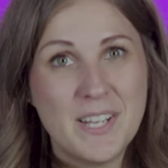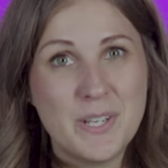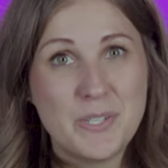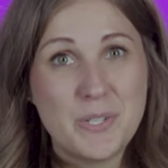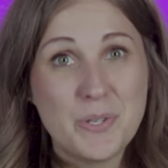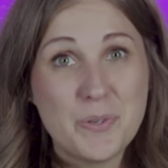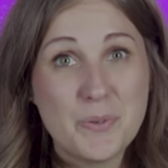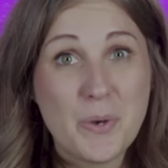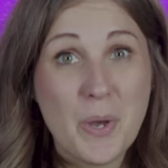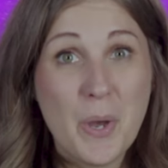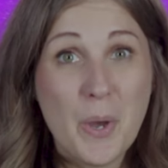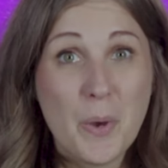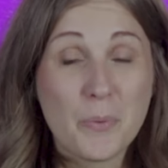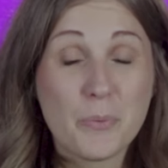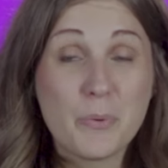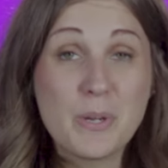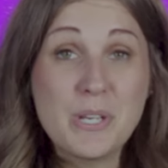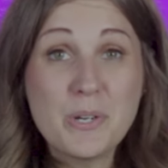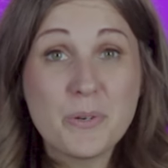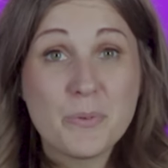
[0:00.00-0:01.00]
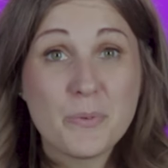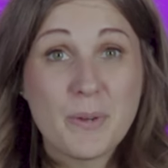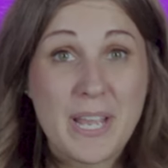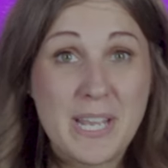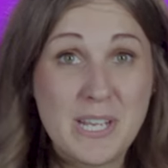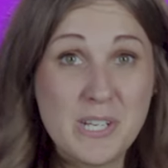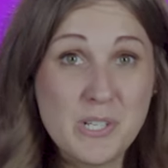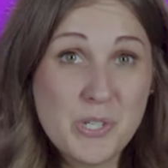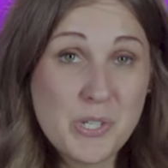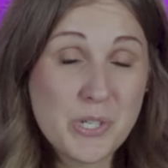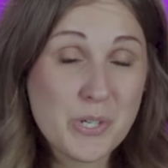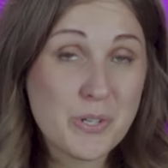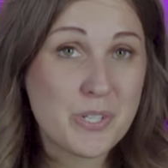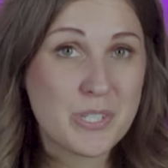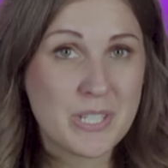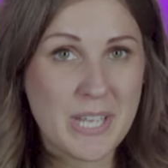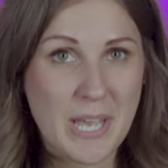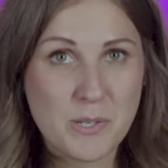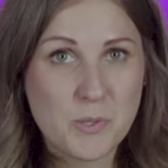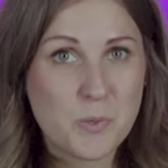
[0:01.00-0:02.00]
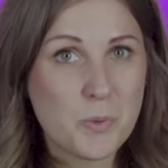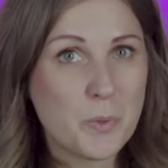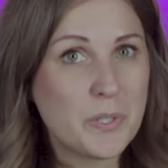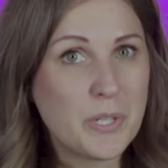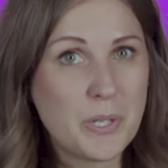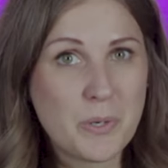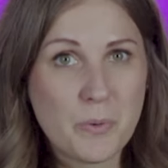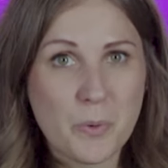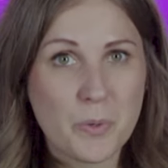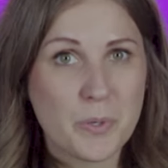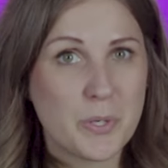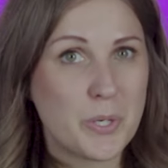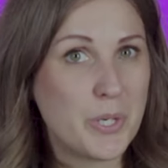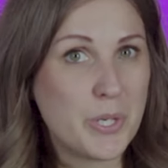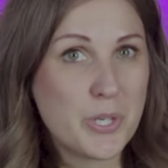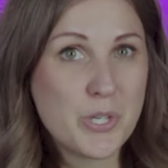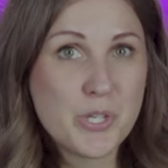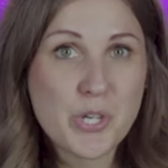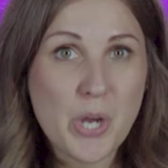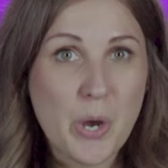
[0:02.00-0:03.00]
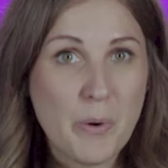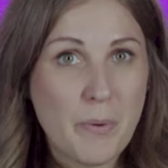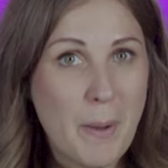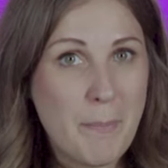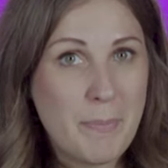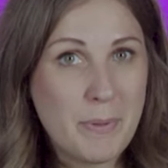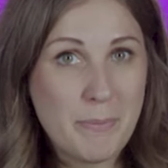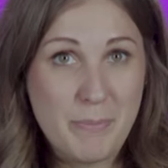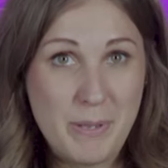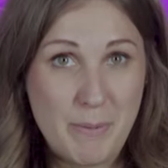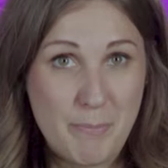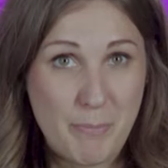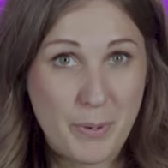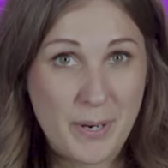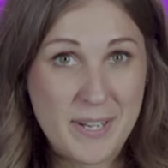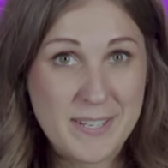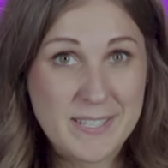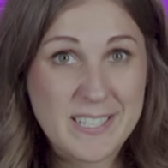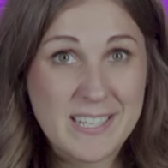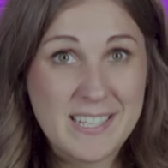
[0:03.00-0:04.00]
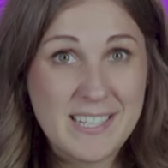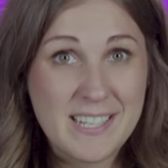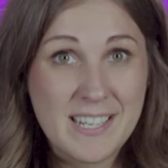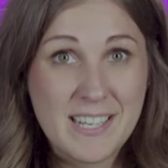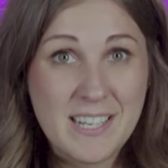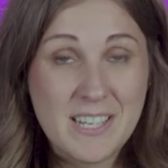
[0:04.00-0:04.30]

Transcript: to rearrange your schedule in order to show up and be present.